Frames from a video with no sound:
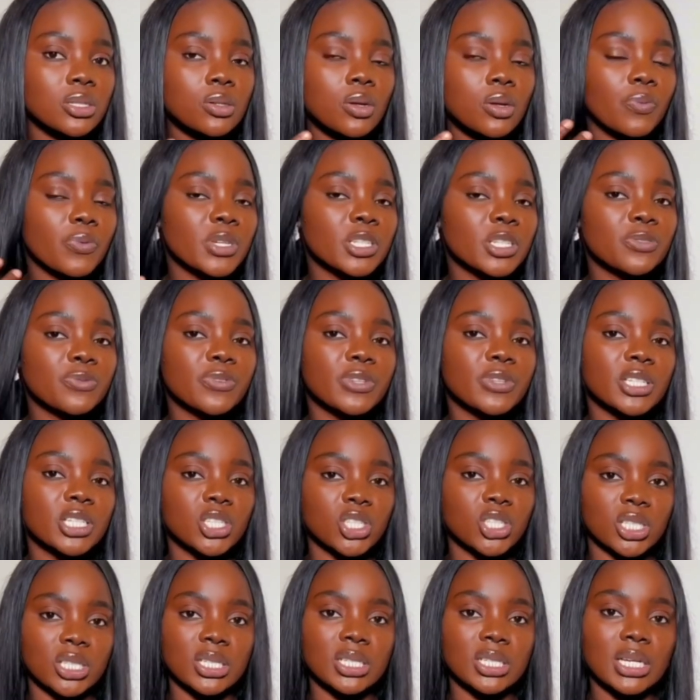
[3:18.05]
Surface
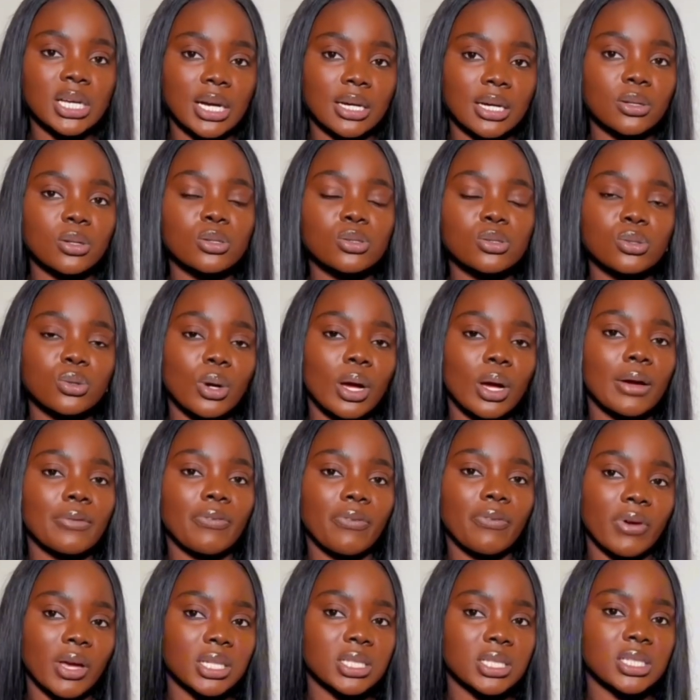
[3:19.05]
finishing can also
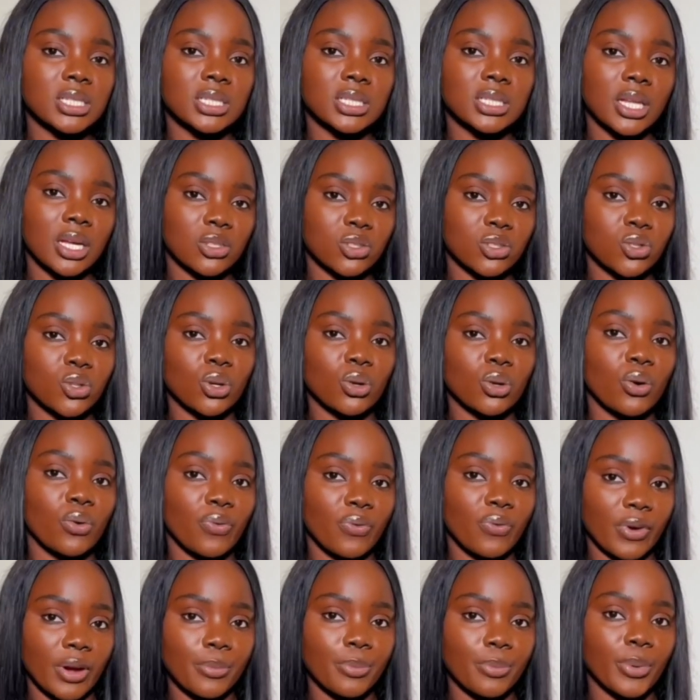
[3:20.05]
affect the texture
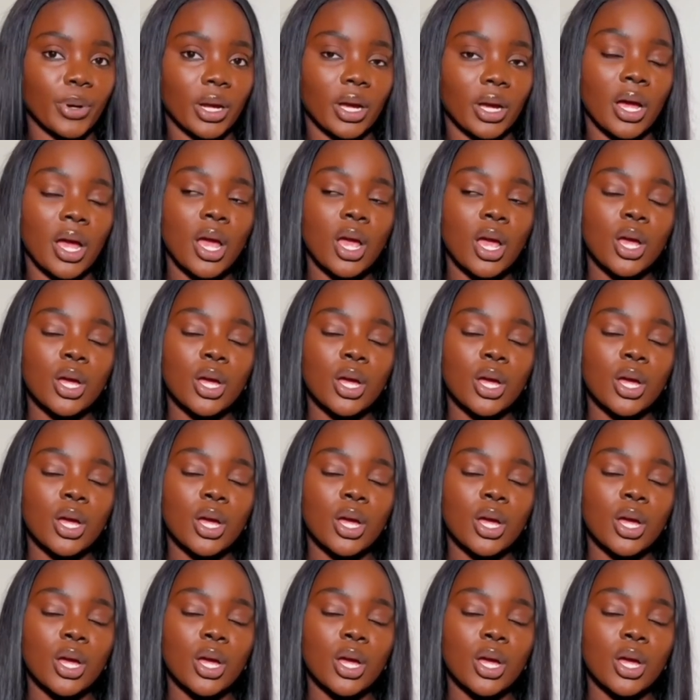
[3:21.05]
of fabric.